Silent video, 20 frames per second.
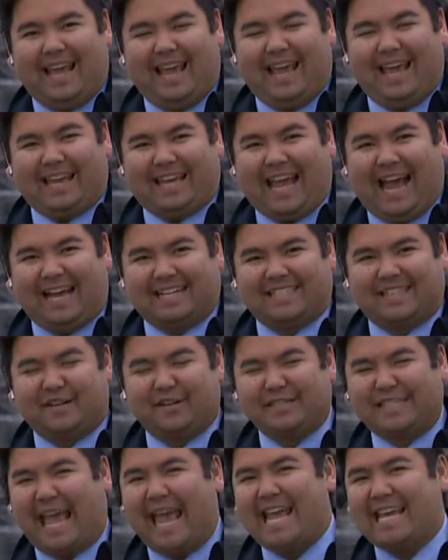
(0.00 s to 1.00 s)
Hey guys,
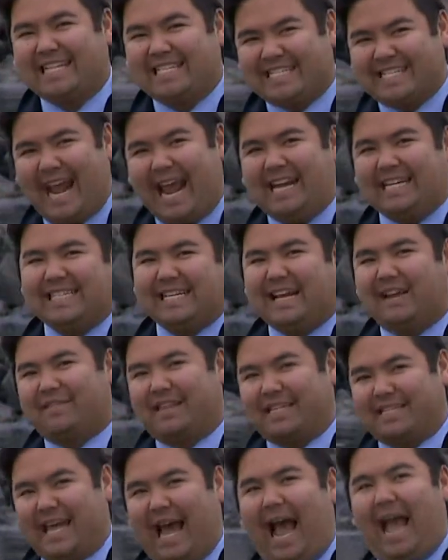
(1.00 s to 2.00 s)
there's a changing
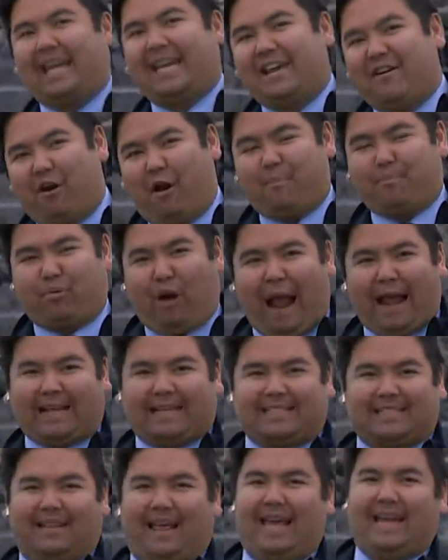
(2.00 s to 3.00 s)
of the tide here at
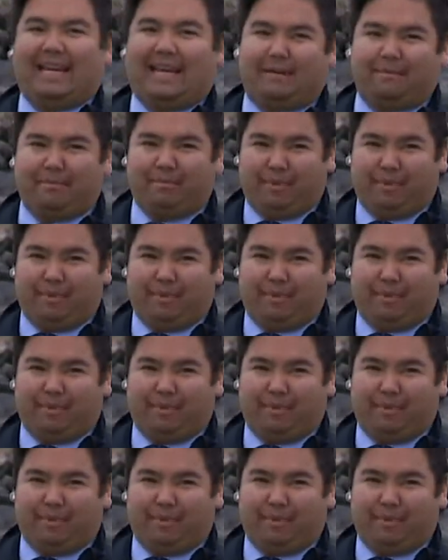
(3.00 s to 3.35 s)
Brackett's Landing